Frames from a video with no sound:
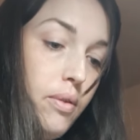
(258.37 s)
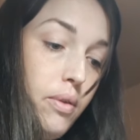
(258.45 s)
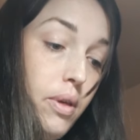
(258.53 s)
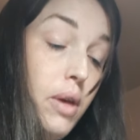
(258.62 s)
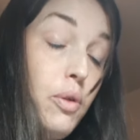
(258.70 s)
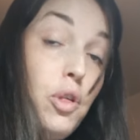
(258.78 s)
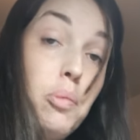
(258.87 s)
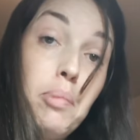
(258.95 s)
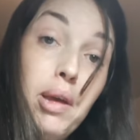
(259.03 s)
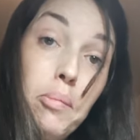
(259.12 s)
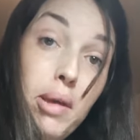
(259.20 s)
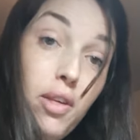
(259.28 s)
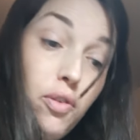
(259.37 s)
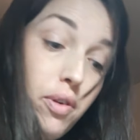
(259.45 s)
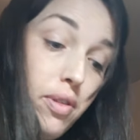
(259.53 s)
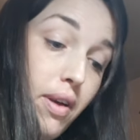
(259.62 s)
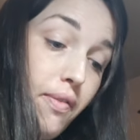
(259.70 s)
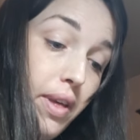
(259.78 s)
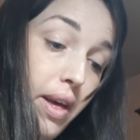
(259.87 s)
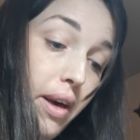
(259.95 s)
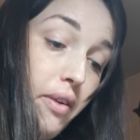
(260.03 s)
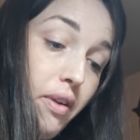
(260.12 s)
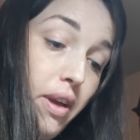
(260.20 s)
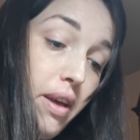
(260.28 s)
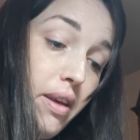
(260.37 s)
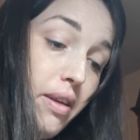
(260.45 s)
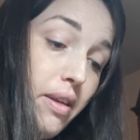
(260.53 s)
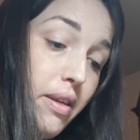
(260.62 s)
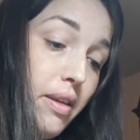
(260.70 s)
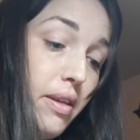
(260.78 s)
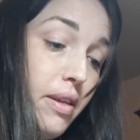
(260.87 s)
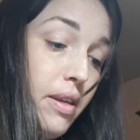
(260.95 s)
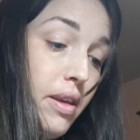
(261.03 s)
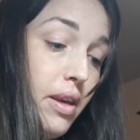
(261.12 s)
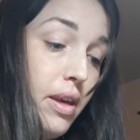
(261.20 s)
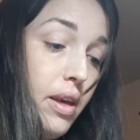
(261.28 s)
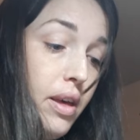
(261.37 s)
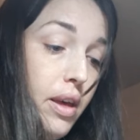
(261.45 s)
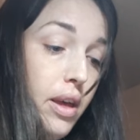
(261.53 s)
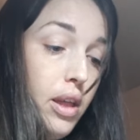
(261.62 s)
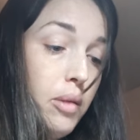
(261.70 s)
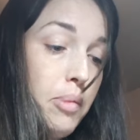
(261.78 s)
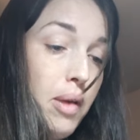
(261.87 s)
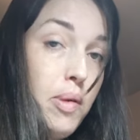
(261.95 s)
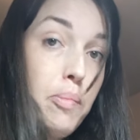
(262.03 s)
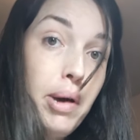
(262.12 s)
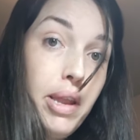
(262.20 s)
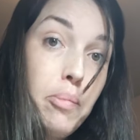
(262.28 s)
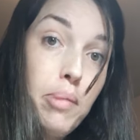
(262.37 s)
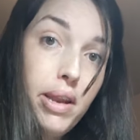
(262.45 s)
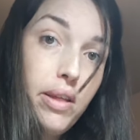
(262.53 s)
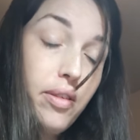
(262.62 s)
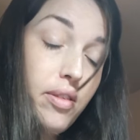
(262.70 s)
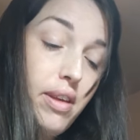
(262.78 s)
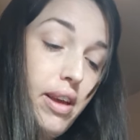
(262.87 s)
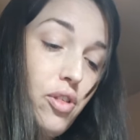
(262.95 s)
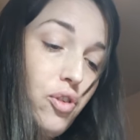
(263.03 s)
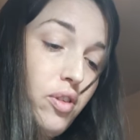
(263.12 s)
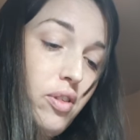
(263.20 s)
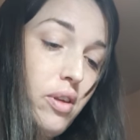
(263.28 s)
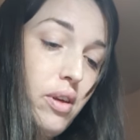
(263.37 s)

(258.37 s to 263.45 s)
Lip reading: He just bit me, so he's definitely hungry. And a baby bunny bite at this age is